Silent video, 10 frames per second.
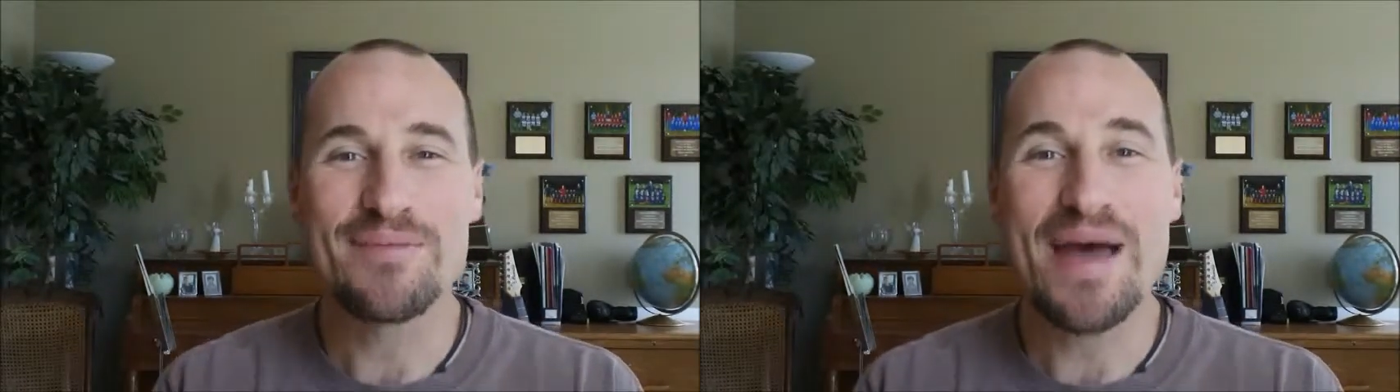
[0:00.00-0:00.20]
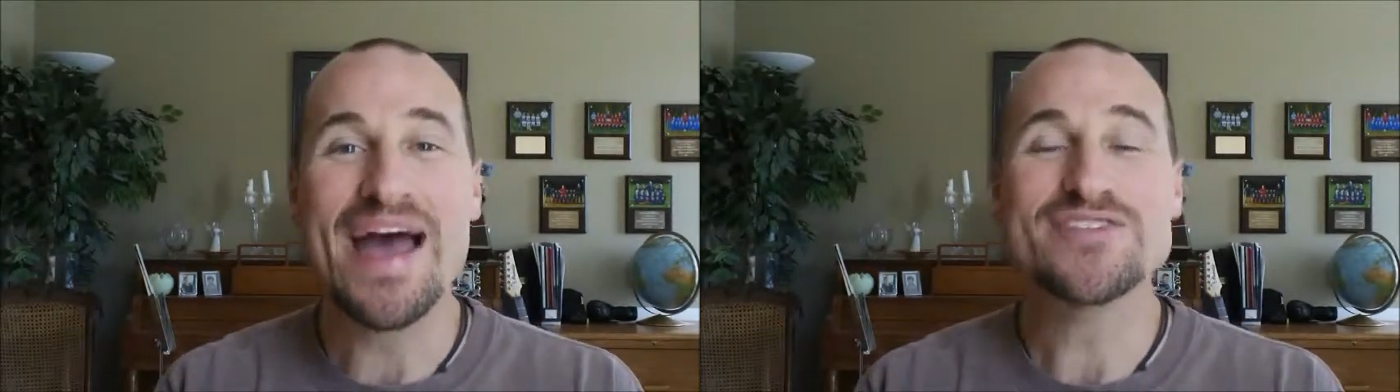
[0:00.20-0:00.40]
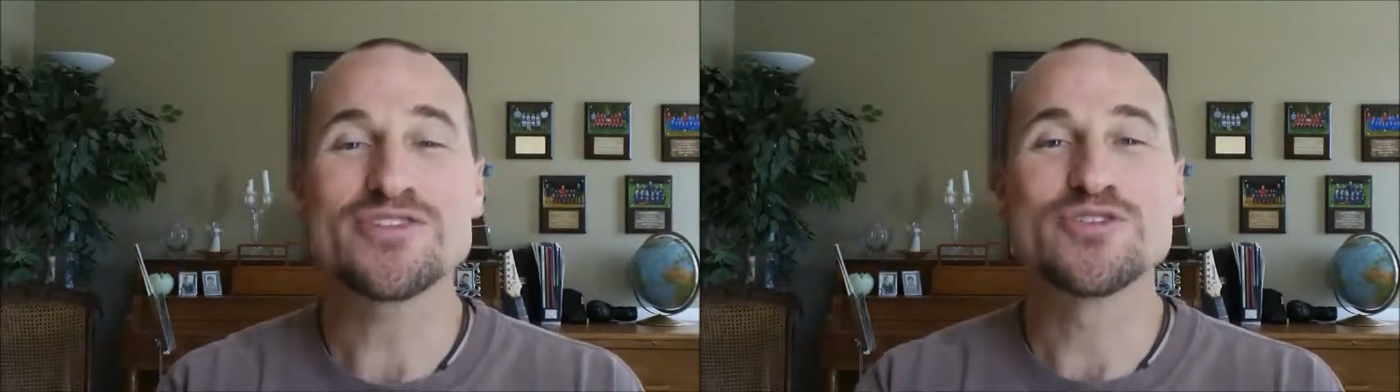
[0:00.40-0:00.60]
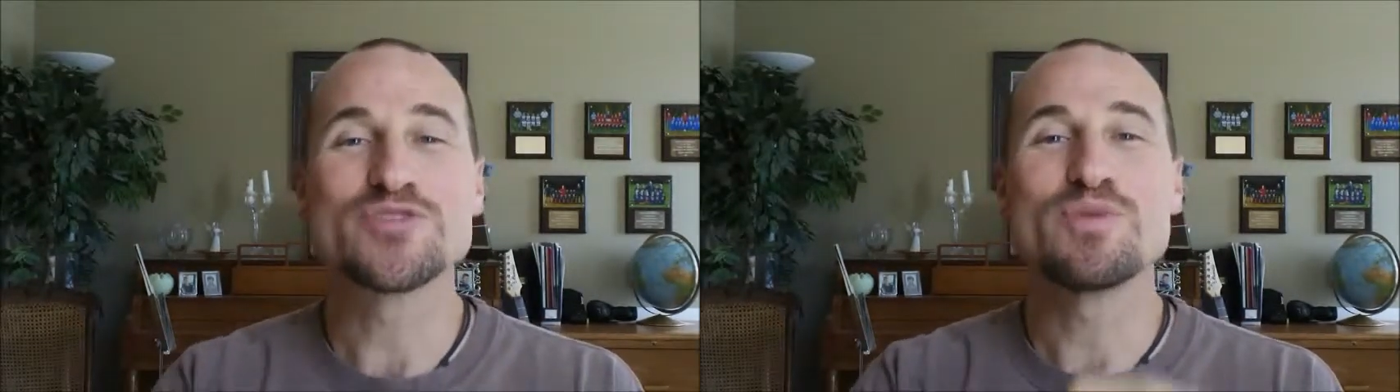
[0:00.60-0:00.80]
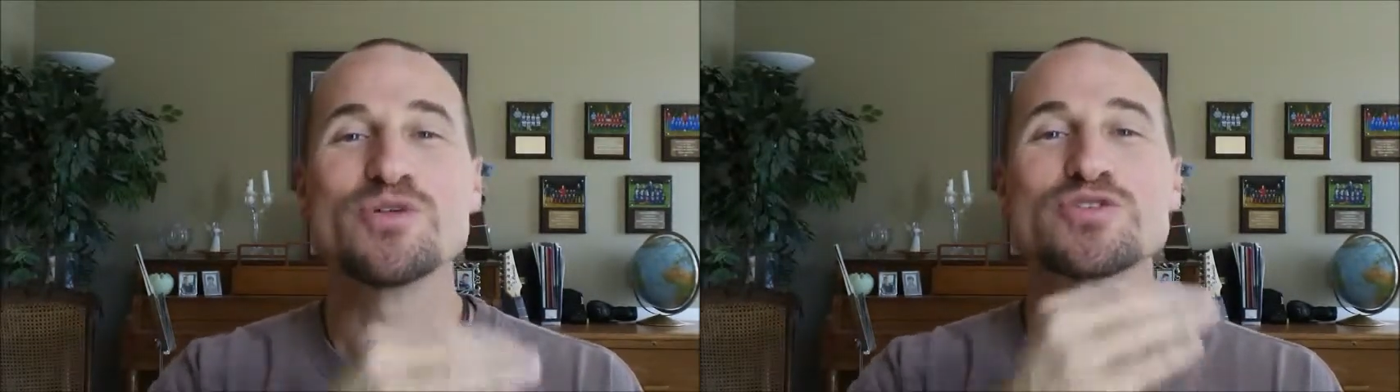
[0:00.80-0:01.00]
pastor who
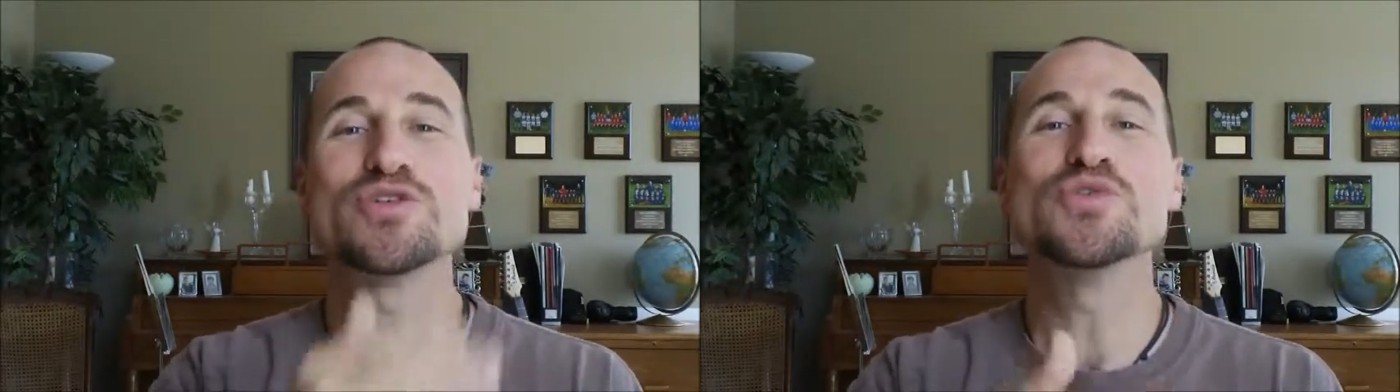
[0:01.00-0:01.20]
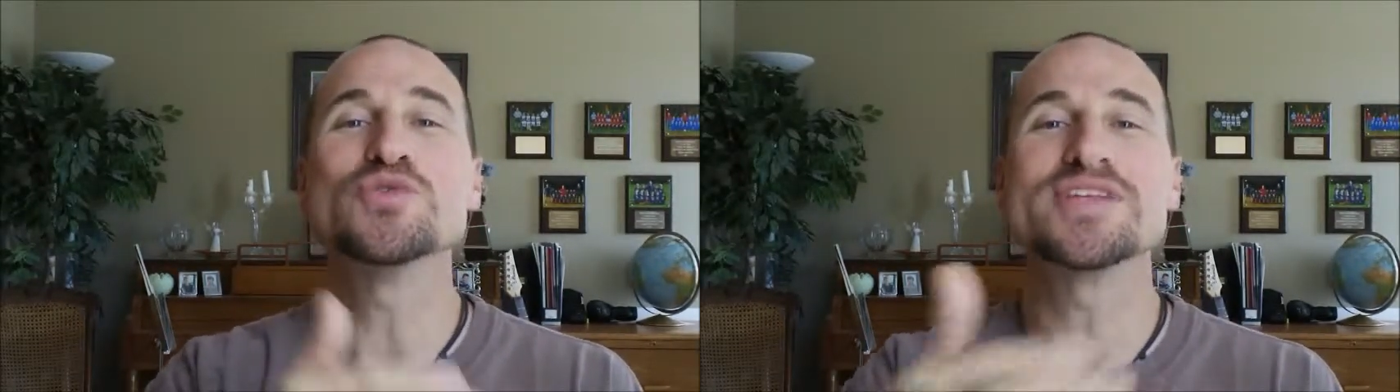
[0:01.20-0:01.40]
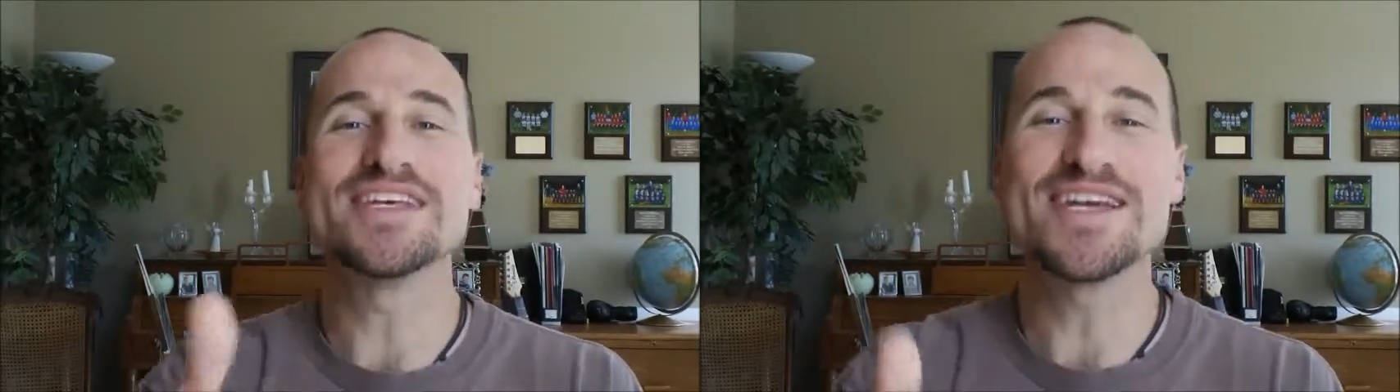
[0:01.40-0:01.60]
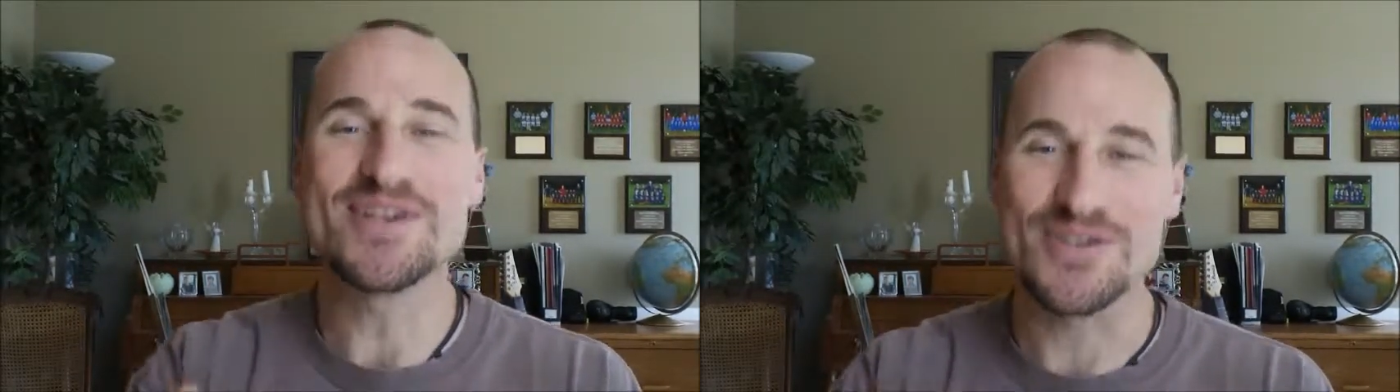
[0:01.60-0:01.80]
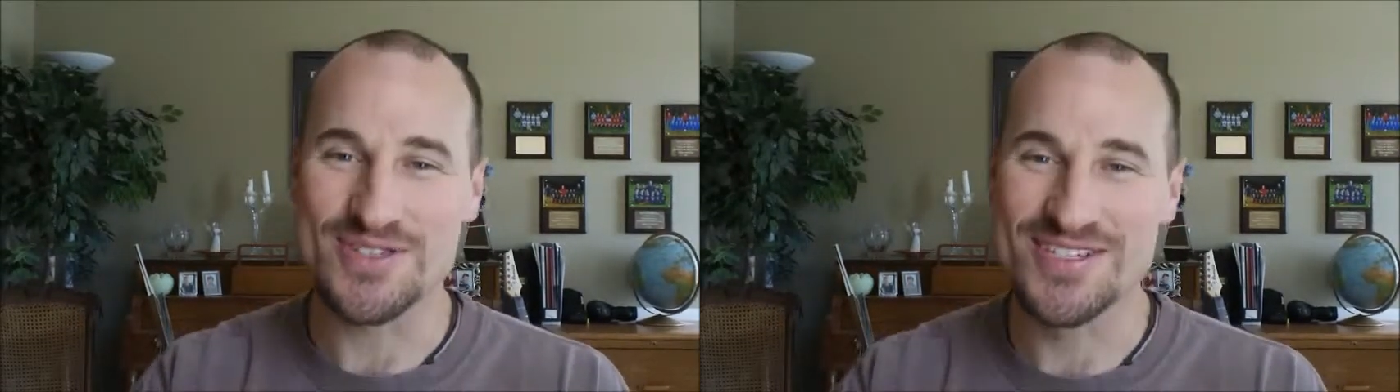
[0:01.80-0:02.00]
spoke two
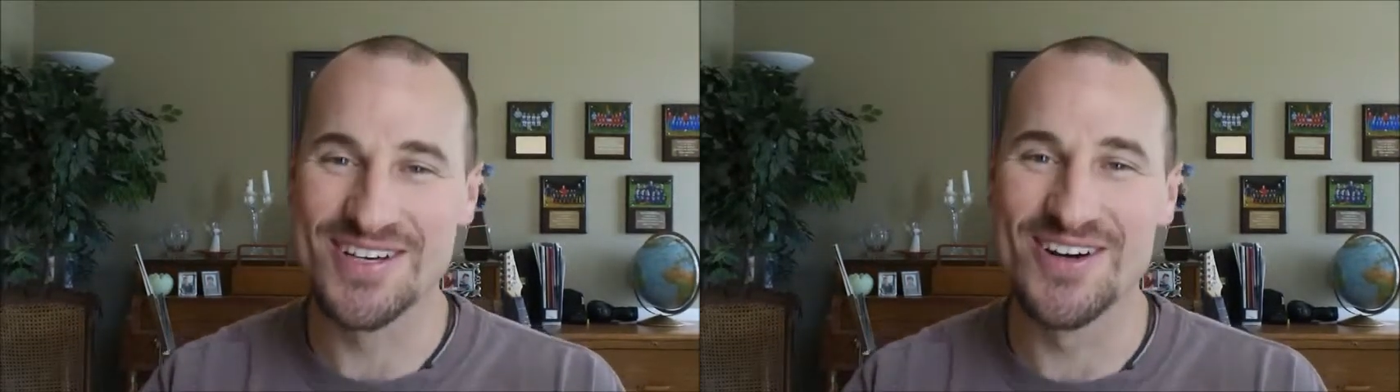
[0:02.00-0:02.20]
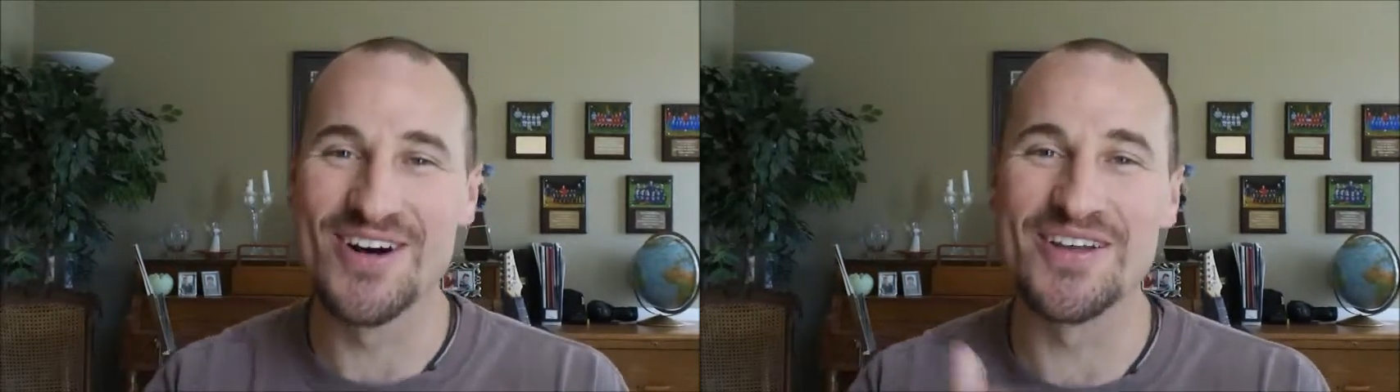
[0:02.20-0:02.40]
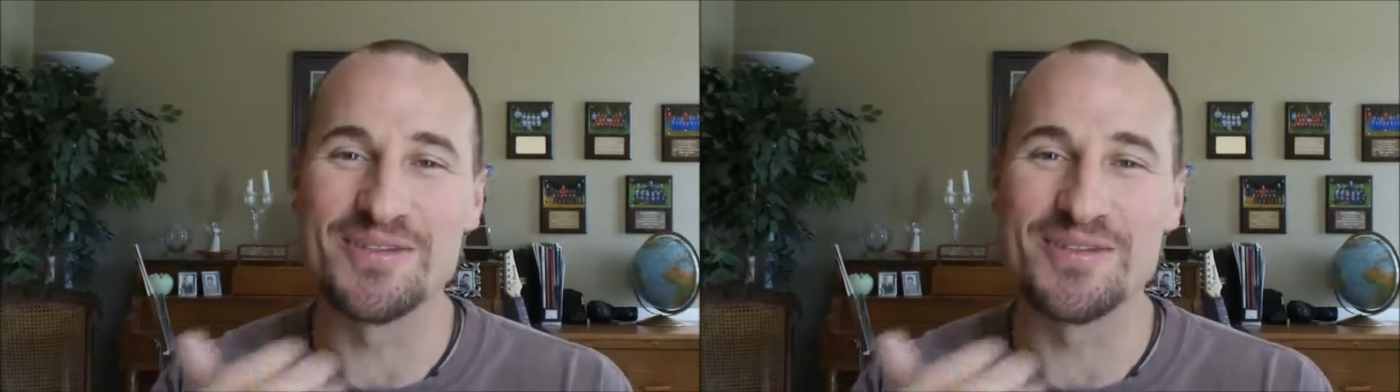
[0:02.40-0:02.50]
years on